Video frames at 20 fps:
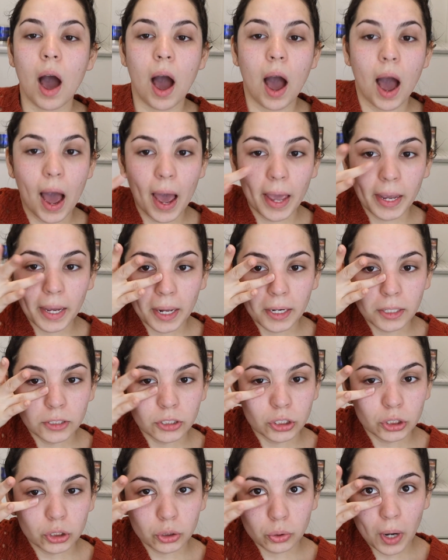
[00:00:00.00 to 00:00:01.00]
I kind of
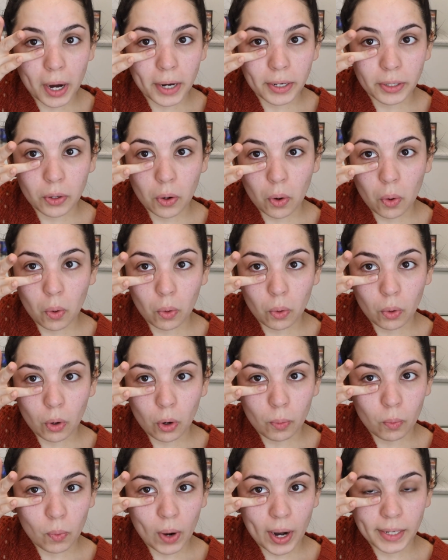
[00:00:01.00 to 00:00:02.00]
just try to go
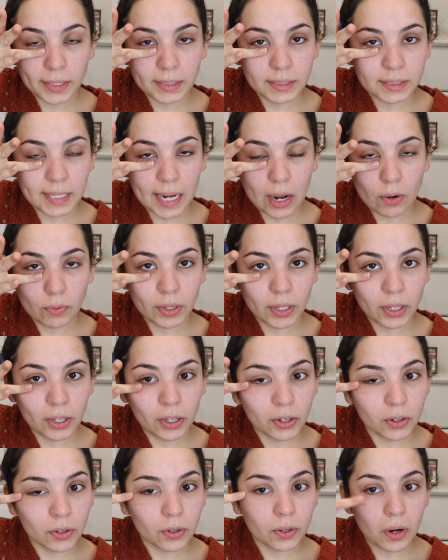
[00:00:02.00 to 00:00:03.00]
right down
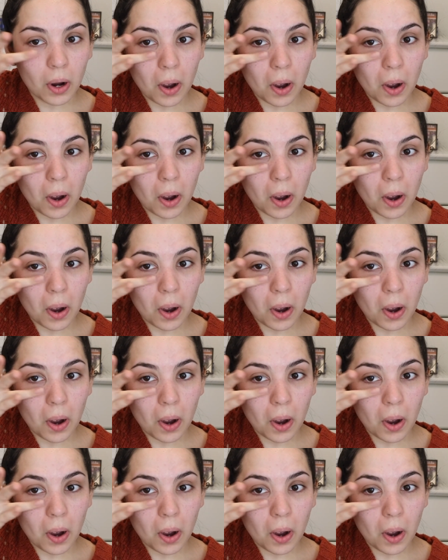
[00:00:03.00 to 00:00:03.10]
here,